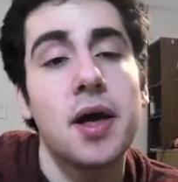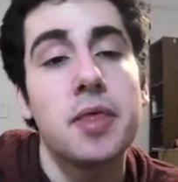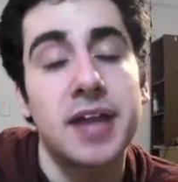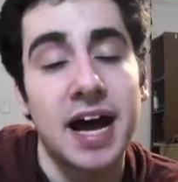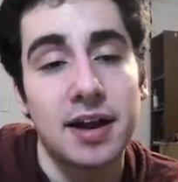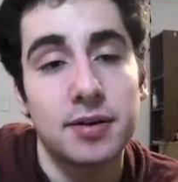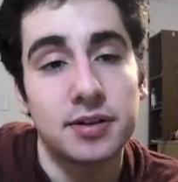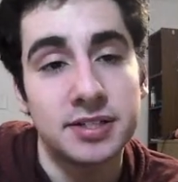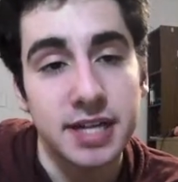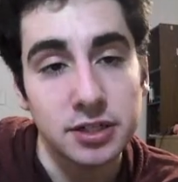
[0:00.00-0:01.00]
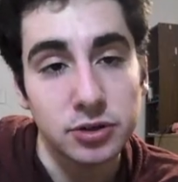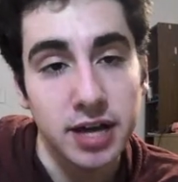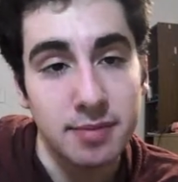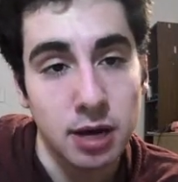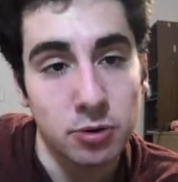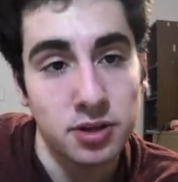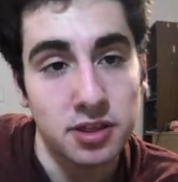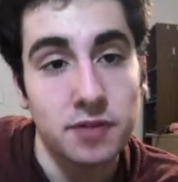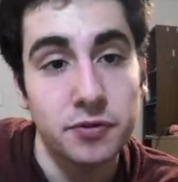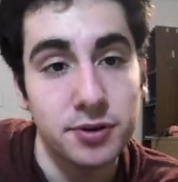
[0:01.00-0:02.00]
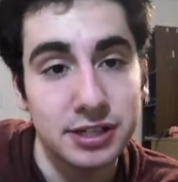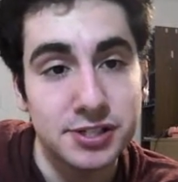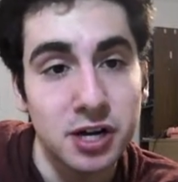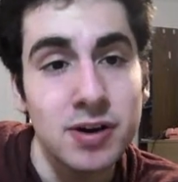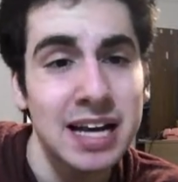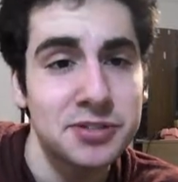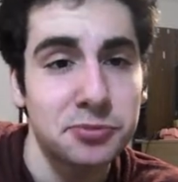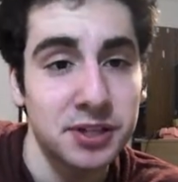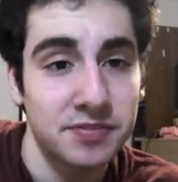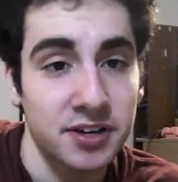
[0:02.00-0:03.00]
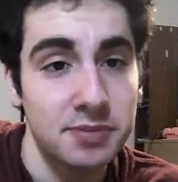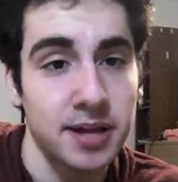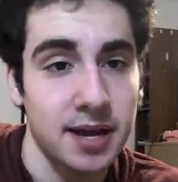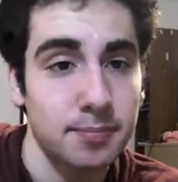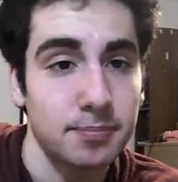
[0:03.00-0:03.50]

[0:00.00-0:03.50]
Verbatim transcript: that Nintendo came out with a few years ago, and it's really fun to play.